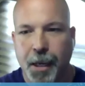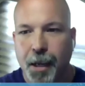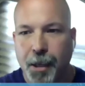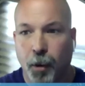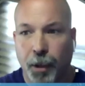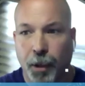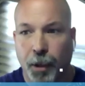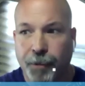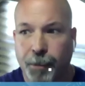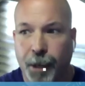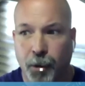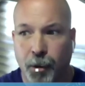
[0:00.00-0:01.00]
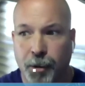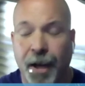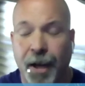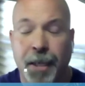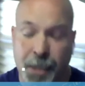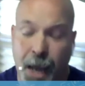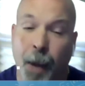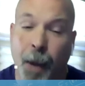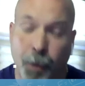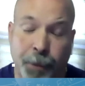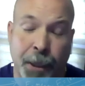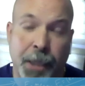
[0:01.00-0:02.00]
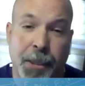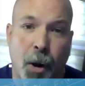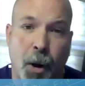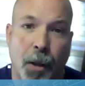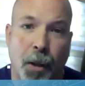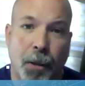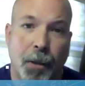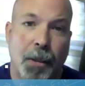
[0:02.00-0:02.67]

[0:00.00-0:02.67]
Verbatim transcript: you know left to my own devices, I would play small.